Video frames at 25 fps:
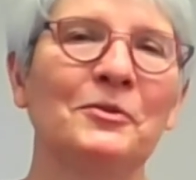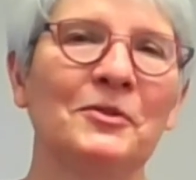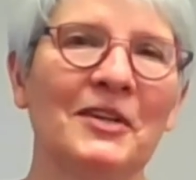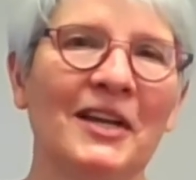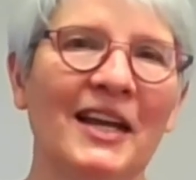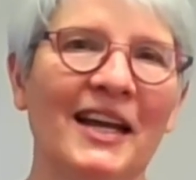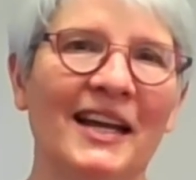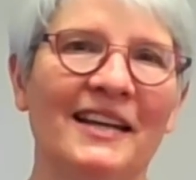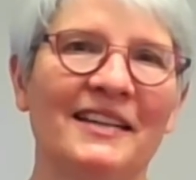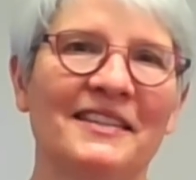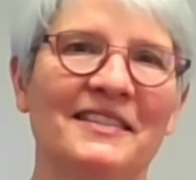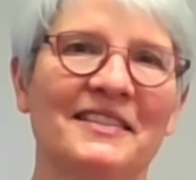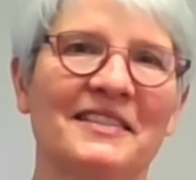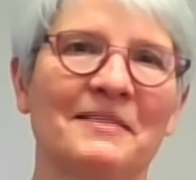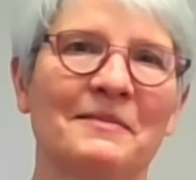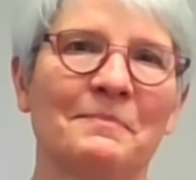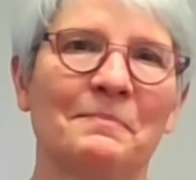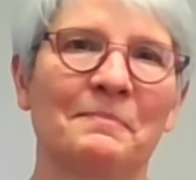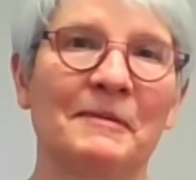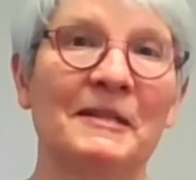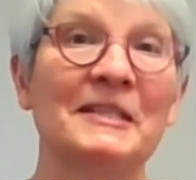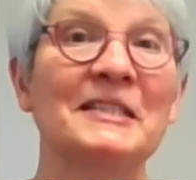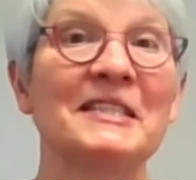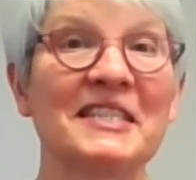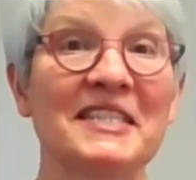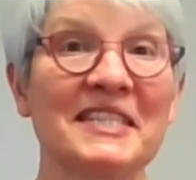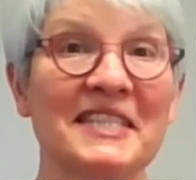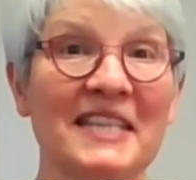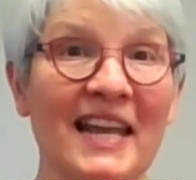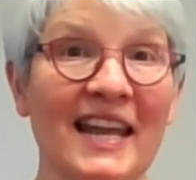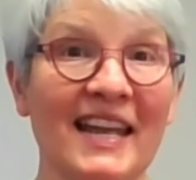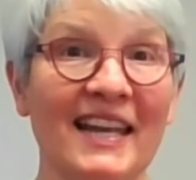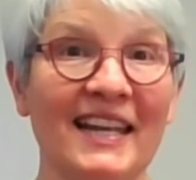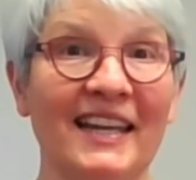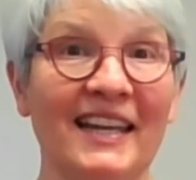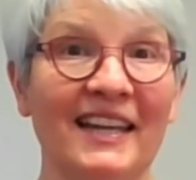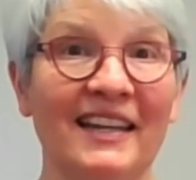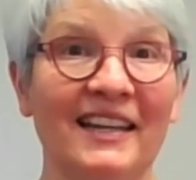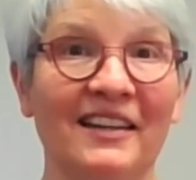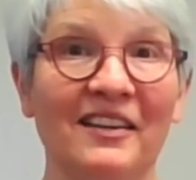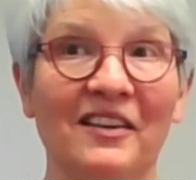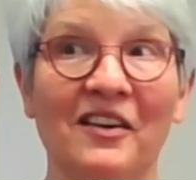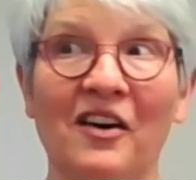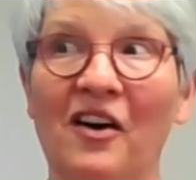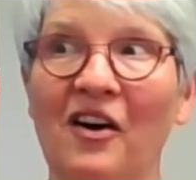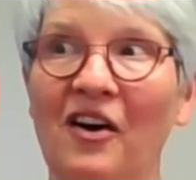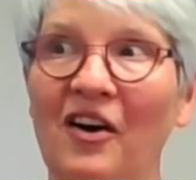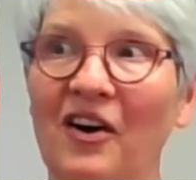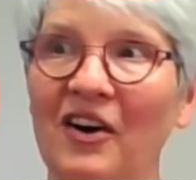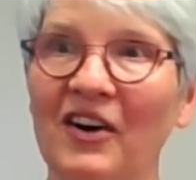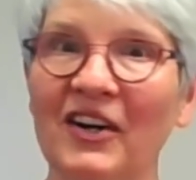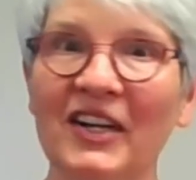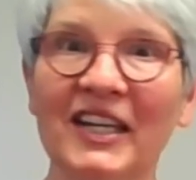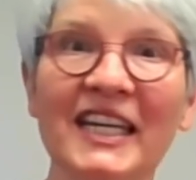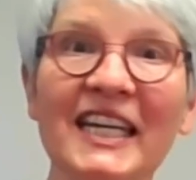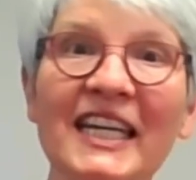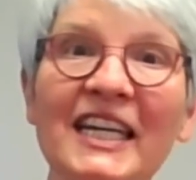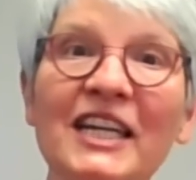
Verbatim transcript: Putin has been saying are